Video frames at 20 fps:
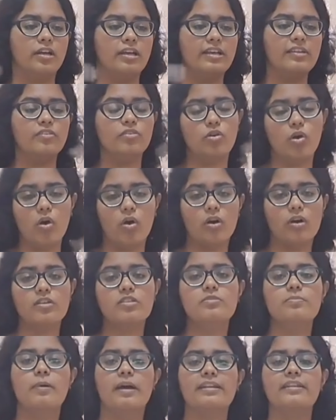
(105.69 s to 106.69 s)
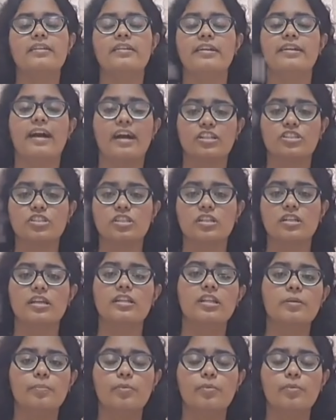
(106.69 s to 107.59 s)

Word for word: is caused by the reduction in the